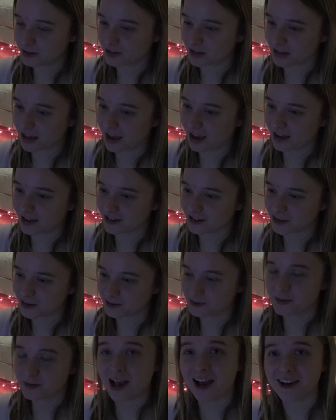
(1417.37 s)
once
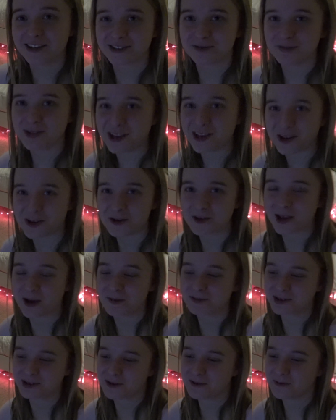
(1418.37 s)
again, as me who
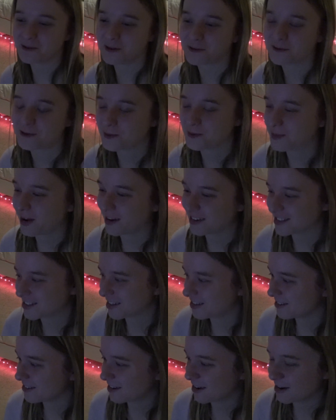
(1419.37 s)
kept up with Fruit
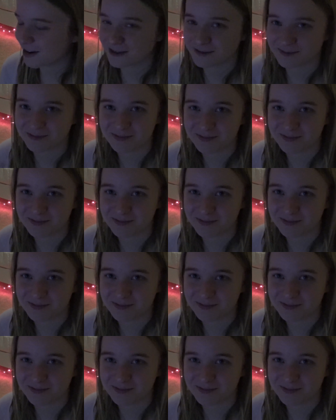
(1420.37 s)
Basket